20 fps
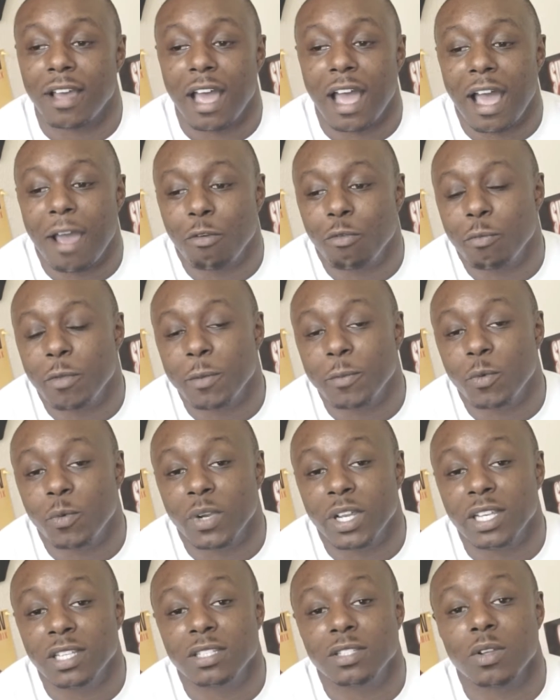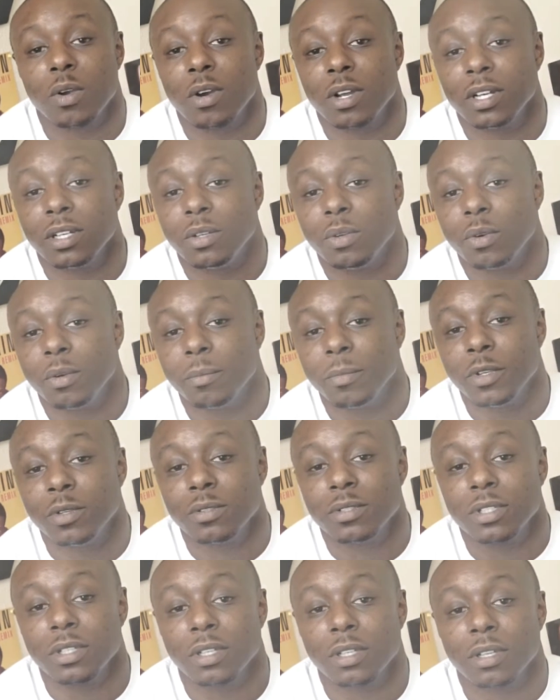I remember when he started doing
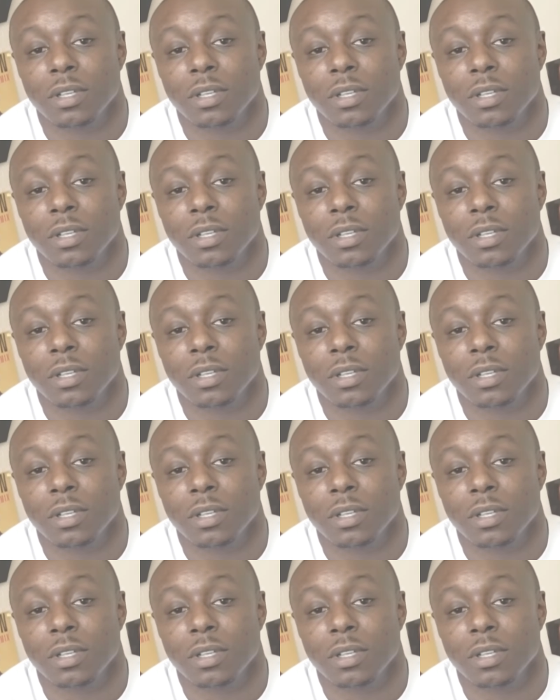music.